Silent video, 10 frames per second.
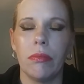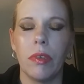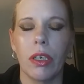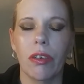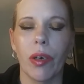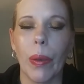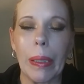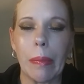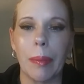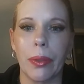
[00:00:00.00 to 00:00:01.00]

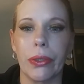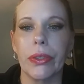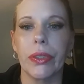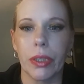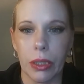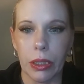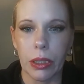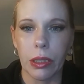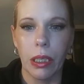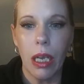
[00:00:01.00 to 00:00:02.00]
accruing
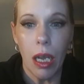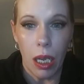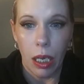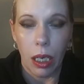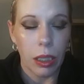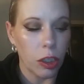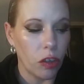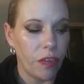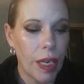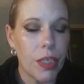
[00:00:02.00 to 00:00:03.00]
members a little
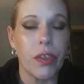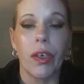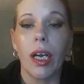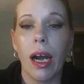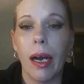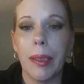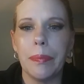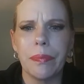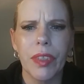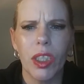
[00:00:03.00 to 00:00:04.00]
faster.
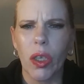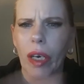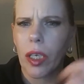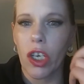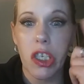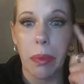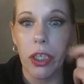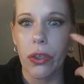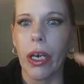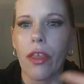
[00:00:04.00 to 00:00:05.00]
Sorry, I lost my
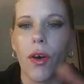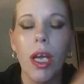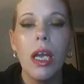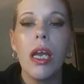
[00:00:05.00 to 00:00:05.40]
train of thought.